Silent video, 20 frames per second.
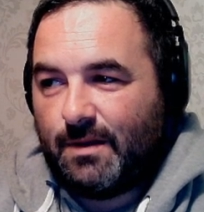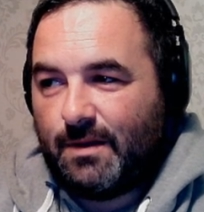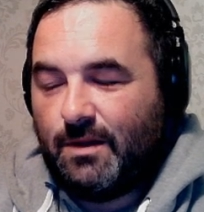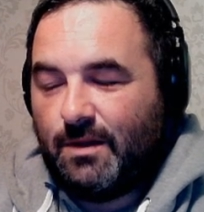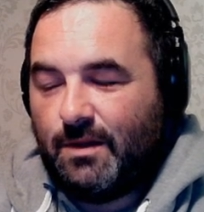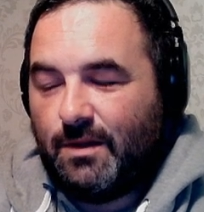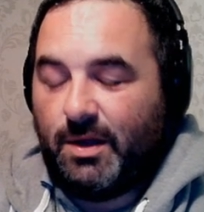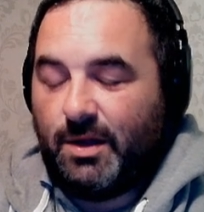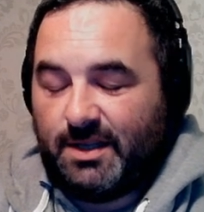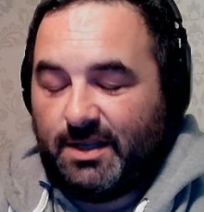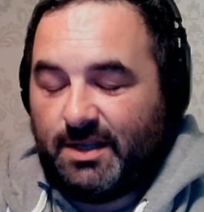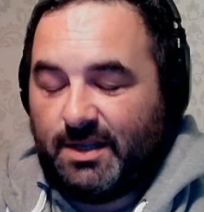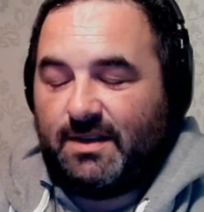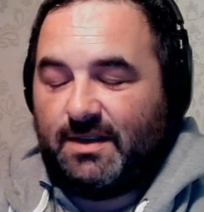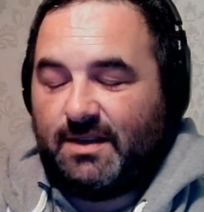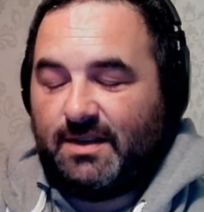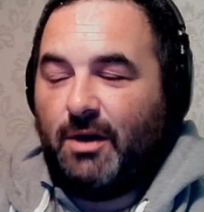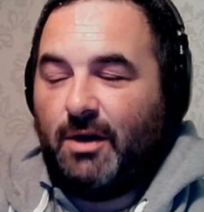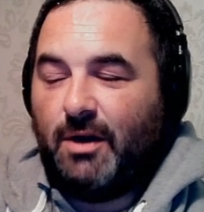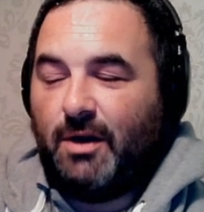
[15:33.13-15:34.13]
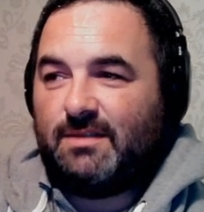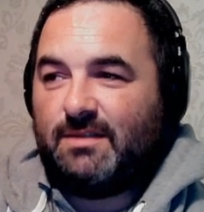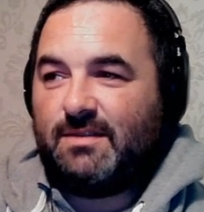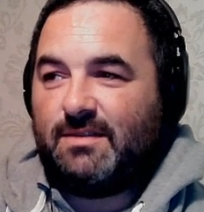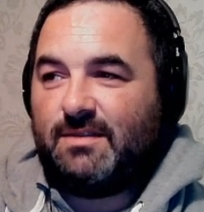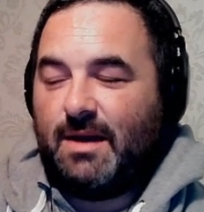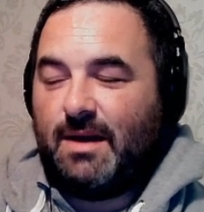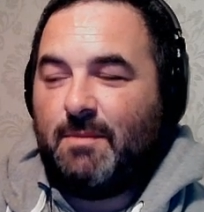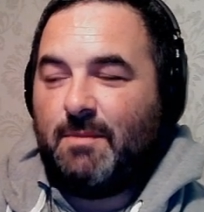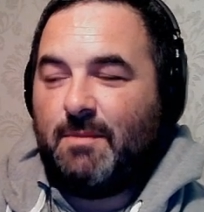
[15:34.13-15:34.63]
No, I did see that
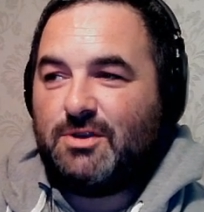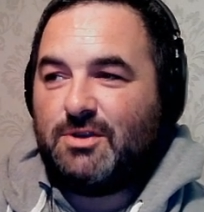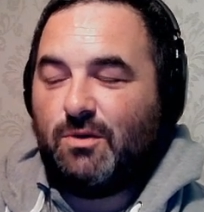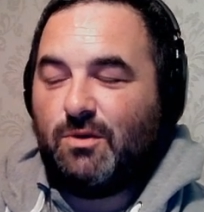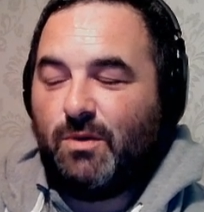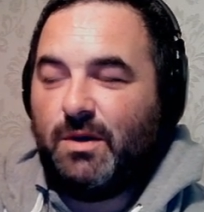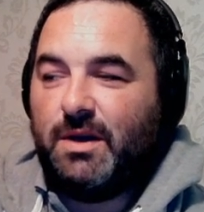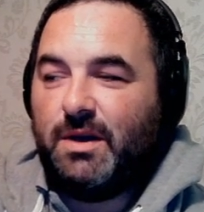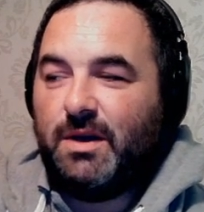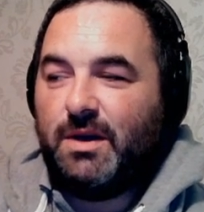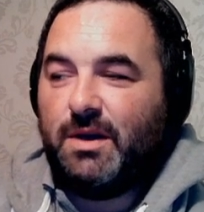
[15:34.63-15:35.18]
mentioned quite a lot.